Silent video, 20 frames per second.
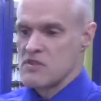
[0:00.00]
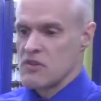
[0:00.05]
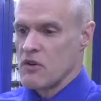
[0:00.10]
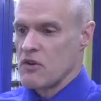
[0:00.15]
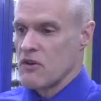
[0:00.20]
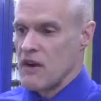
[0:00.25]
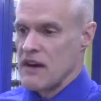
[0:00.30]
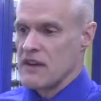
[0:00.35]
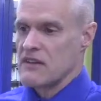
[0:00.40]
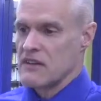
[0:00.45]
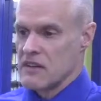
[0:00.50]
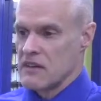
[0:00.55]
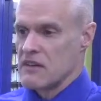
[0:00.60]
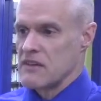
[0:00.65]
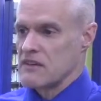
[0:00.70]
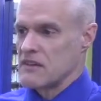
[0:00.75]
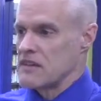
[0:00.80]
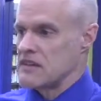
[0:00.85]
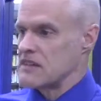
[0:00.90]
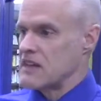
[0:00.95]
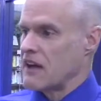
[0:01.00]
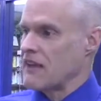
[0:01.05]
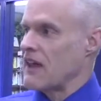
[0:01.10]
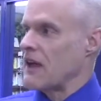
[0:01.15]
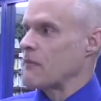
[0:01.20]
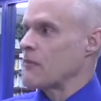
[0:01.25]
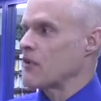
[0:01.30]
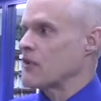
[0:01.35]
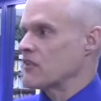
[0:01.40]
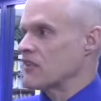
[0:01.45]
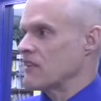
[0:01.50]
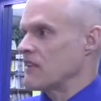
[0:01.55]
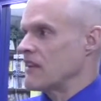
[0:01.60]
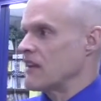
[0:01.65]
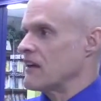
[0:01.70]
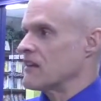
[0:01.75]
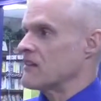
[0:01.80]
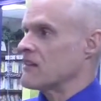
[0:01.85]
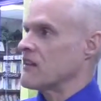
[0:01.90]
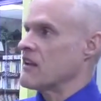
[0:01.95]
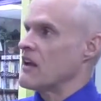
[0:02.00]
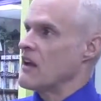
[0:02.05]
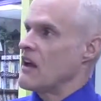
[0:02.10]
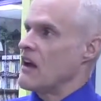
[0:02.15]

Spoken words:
so great to tell that person this,